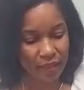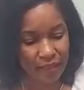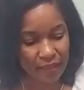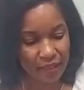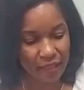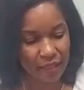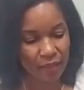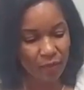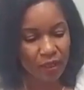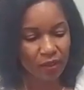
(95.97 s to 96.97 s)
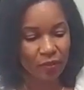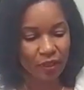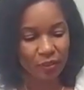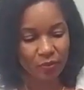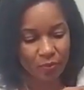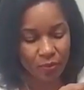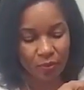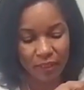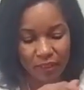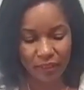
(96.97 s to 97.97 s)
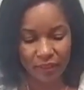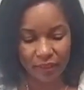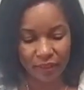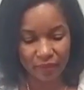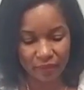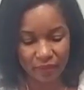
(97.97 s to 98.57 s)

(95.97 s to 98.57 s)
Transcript: And then we are going to pour it in here.